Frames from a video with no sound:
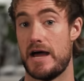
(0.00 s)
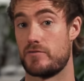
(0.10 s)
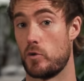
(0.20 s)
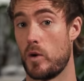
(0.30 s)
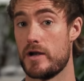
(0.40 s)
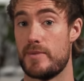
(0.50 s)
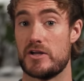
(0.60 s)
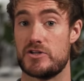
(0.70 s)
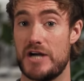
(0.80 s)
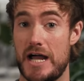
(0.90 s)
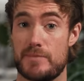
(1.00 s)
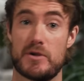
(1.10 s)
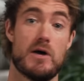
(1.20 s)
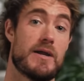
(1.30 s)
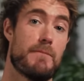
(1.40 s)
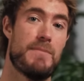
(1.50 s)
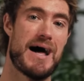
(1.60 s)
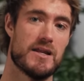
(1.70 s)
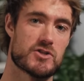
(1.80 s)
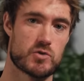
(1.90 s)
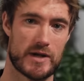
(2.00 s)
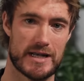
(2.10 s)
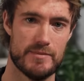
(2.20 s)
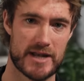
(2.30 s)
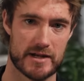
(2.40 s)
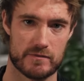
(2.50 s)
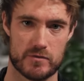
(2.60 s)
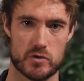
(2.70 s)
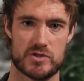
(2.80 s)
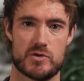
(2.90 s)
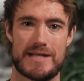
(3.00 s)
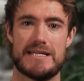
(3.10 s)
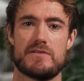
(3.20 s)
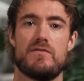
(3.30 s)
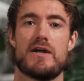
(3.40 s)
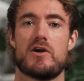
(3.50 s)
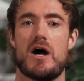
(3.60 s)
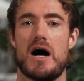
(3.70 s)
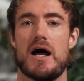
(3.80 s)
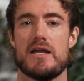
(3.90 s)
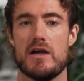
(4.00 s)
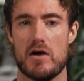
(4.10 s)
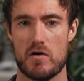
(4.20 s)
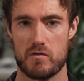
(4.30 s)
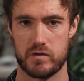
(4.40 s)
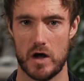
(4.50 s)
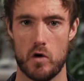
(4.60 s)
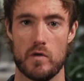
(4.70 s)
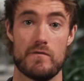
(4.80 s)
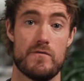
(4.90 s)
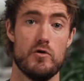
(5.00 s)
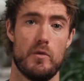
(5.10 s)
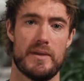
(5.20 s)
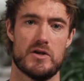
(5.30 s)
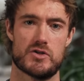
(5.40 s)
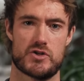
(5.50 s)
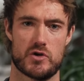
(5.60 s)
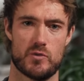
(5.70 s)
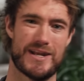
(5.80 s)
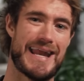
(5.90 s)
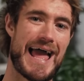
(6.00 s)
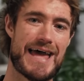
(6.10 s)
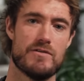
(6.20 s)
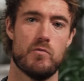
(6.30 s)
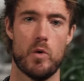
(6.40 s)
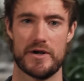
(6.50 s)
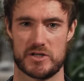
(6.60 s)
Now, if you're worried about your diet becoming imbalanced when eliminating foods, to identify your high flow fuel meals, you can run an N of one